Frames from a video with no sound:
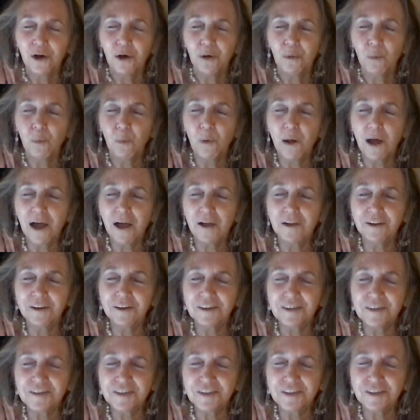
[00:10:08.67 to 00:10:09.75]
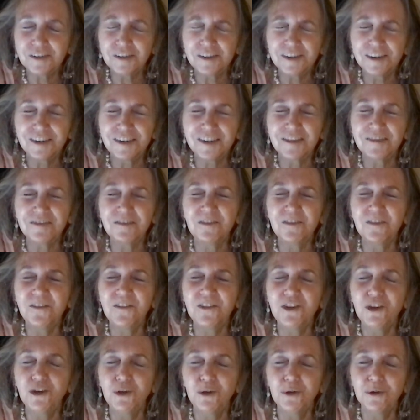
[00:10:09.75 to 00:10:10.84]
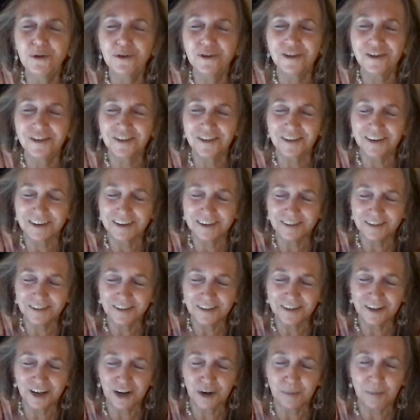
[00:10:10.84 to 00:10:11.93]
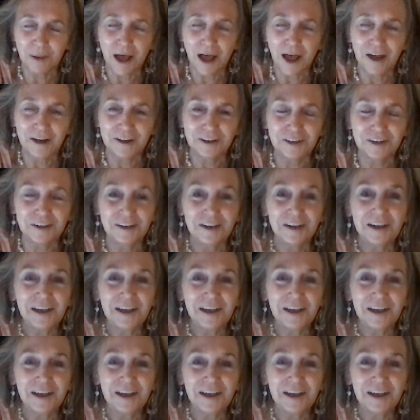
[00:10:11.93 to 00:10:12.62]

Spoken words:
wellness is infused into their body.